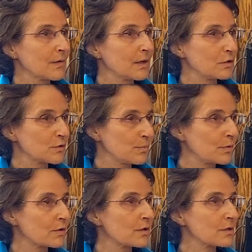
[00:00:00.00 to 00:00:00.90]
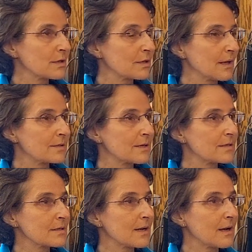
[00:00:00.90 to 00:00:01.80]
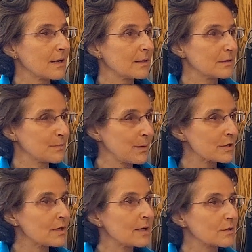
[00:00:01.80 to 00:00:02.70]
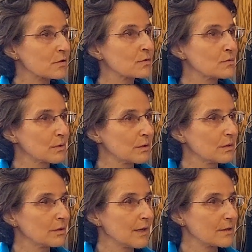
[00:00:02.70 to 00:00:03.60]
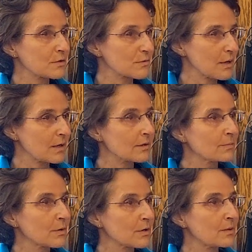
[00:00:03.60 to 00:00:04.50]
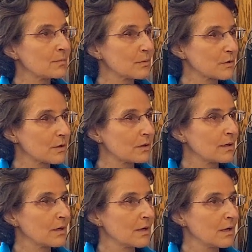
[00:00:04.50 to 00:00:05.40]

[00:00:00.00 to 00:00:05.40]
in sports. And as I said, especially at school, I struggled more and more. Yeah.